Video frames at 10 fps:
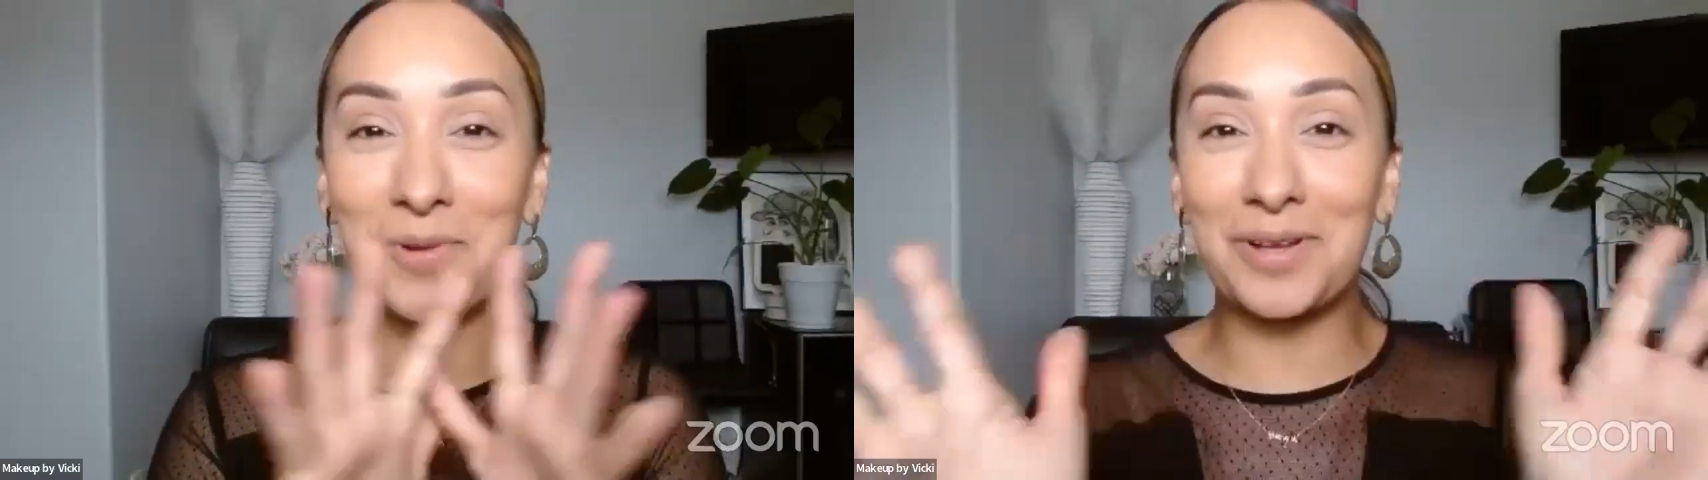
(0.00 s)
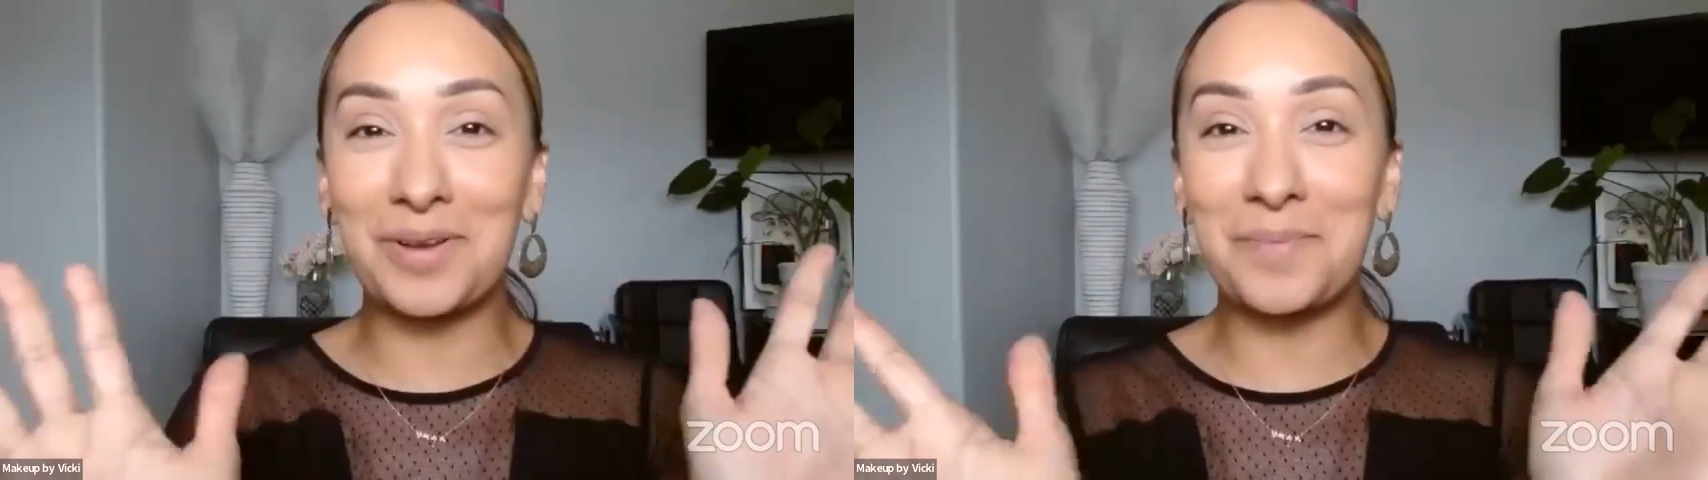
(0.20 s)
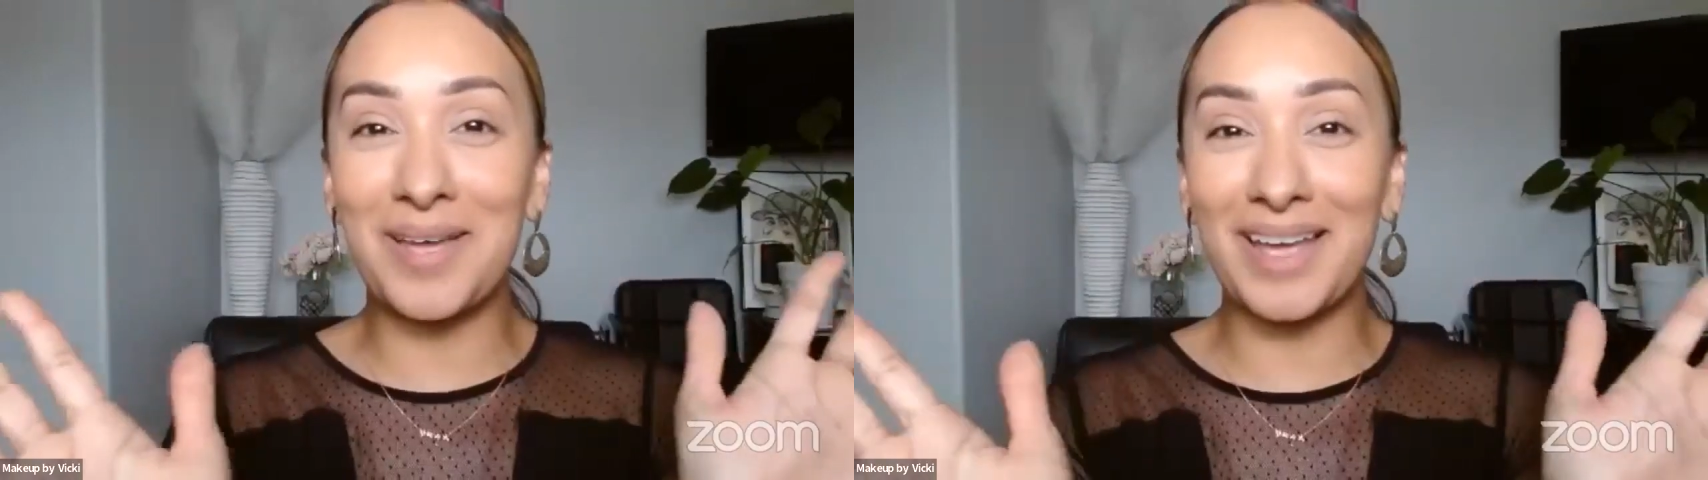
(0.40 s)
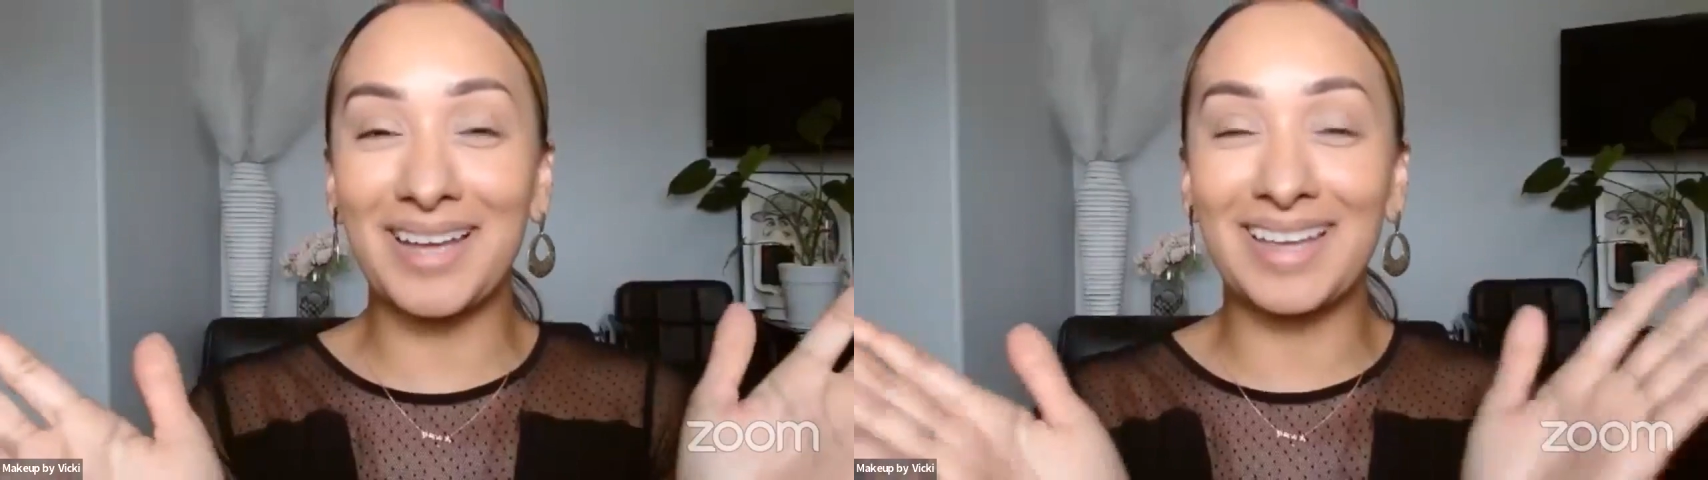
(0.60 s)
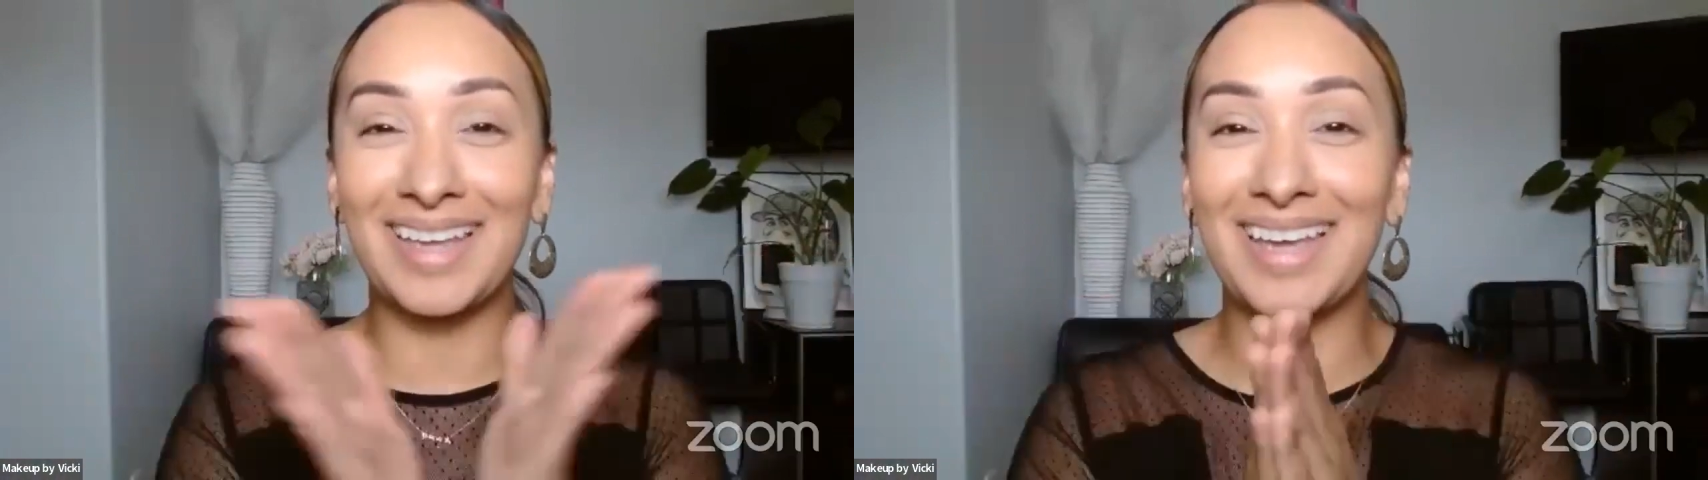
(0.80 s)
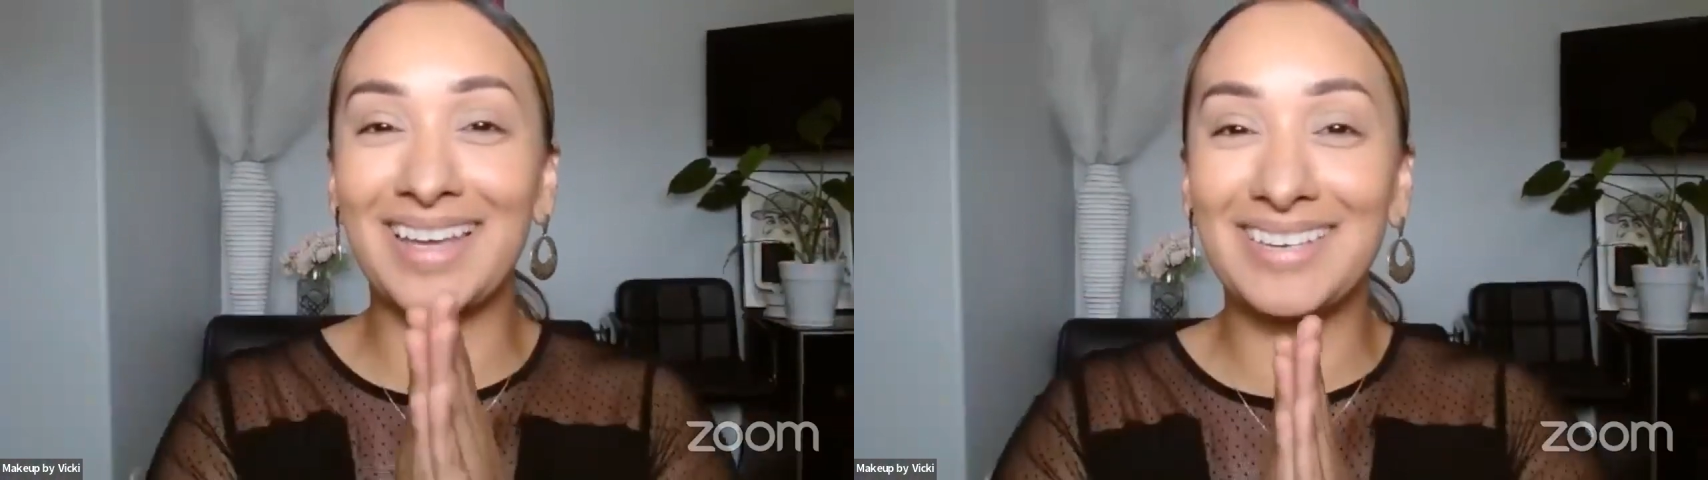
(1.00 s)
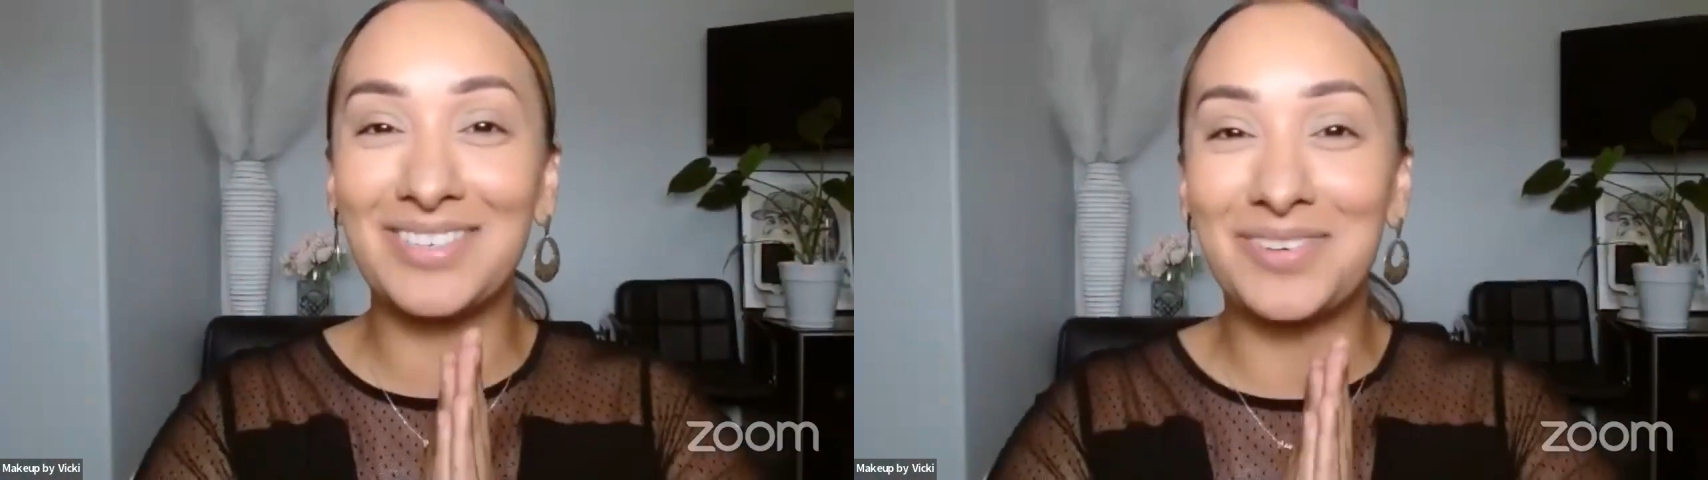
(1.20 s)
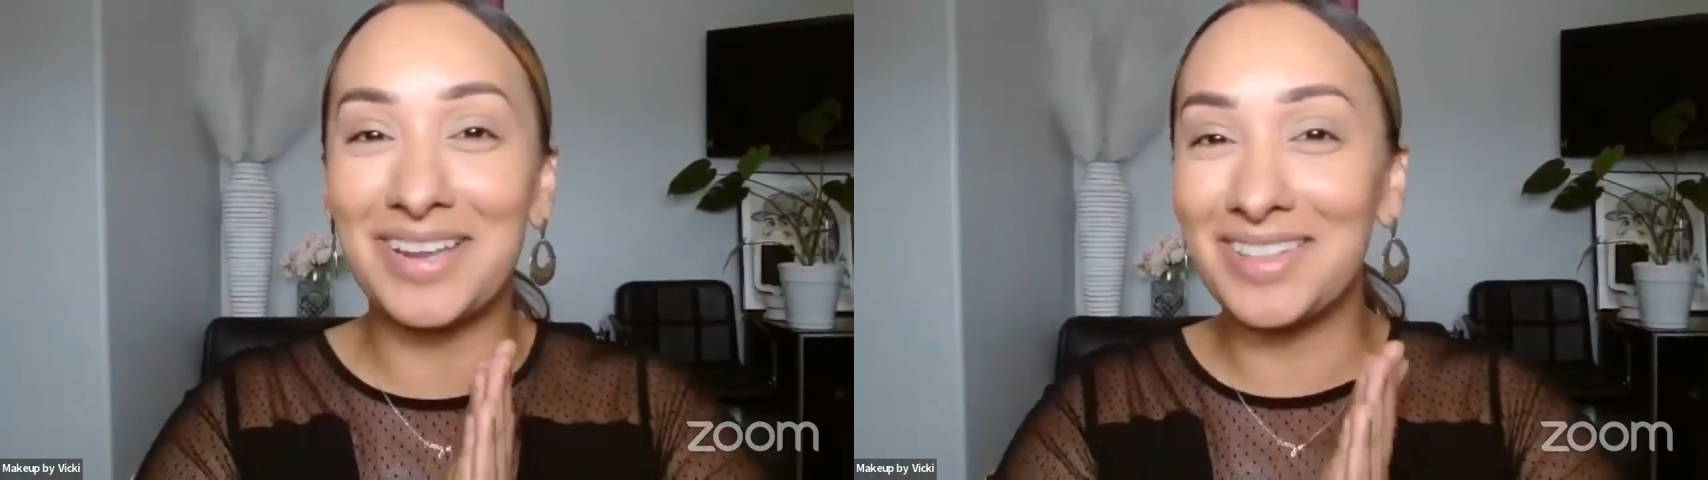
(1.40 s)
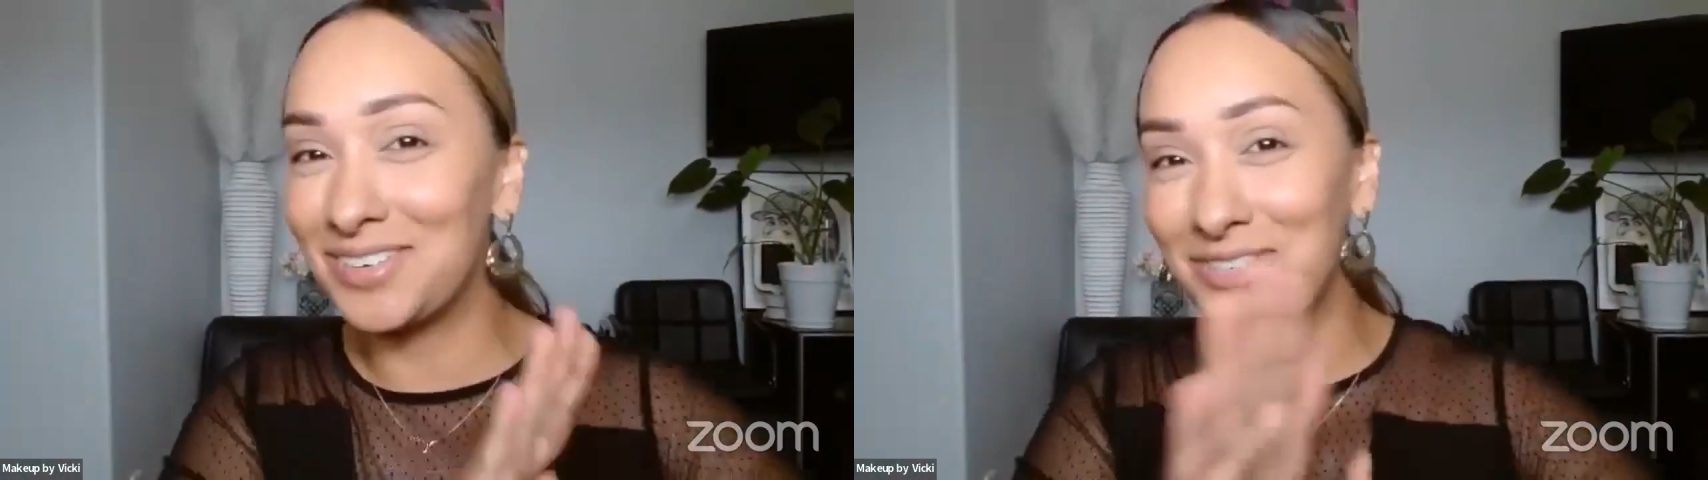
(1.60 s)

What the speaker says: Welcome back again to another